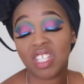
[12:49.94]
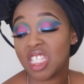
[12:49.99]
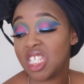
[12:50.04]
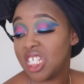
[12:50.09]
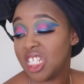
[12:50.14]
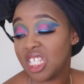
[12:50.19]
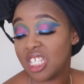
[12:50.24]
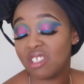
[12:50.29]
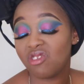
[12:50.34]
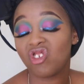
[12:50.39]
a
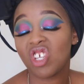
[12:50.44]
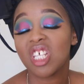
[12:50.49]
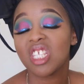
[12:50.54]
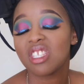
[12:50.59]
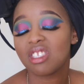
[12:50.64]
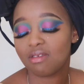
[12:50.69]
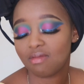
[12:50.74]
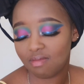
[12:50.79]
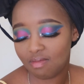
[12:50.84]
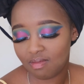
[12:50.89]
seat, just
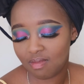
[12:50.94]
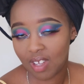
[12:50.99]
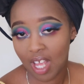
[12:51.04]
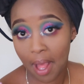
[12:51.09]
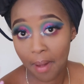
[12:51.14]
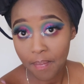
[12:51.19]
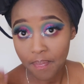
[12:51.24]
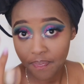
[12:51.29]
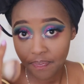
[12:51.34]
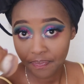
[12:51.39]

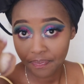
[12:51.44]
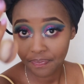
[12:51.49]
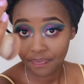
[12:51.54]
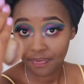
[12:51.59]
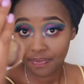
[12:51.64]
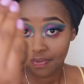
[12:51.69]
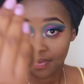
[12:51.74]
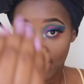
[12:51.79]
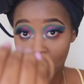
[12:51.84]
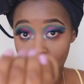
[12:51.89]
come,
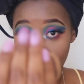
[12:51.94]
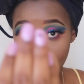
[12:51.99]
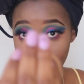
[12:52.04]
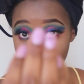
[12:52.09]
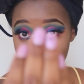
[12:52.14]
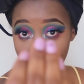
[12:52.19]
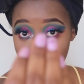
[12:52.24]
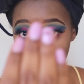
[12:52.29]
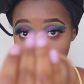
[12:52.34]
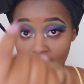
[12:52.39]

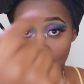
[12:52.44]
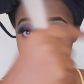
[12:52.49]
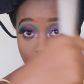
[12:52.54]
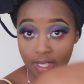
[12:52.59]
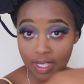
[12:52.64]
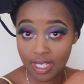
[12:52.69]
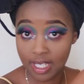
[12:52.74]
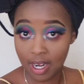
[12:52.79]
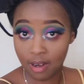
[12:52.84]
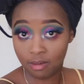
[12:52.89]

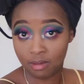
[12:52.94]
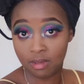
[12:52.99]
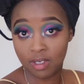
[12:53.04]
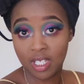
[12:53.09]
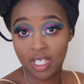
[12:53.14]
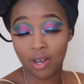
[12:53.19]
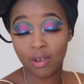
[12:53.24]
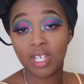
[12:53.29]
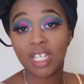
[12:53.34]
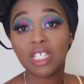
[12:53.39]
sit down.
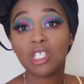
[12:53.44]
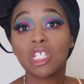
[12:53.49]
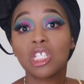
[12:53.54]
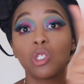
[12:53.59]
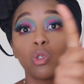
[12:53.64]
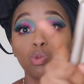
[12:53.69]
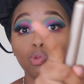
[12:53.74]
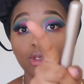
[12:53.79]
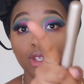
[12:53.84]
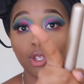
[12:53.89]
It doesn't
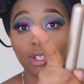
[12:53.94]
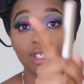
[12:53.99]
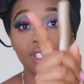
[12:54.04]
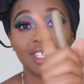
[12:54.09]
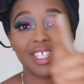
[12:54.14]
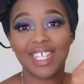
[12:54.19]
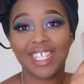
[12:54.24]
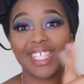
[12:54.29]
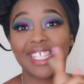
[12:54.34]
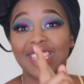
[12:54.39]
sit well
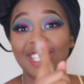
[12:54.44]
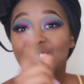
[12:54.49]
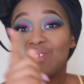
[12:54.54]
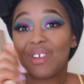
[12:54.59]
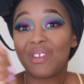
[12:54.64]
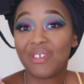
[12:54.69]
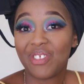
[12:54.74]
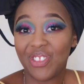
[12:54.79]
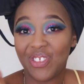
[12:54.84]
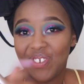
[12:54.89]

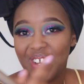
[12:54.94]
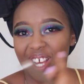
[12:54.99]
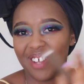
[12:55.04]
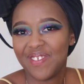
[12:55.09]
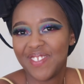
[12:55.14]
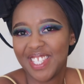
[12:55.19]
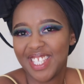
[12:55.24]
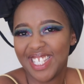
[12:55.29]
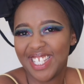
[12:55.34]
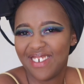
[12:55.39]
with you,
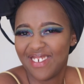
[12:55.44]
come sit